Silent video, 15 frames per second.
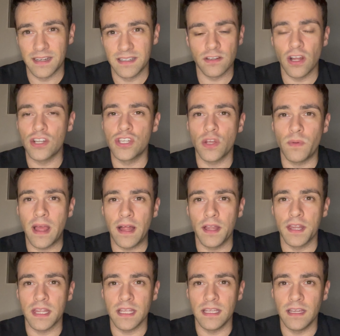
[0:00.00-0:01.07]
It's not too
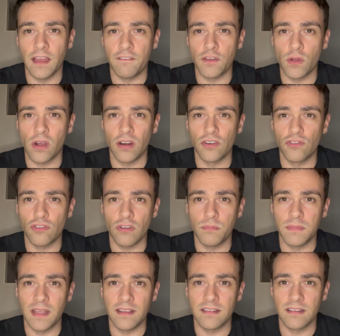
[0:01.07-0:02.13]
healthy if you consume
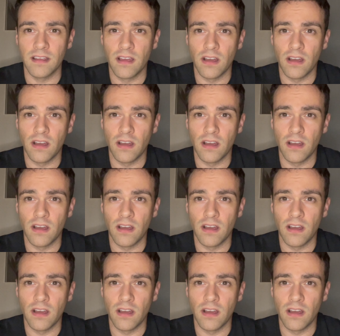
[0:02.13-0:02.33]
this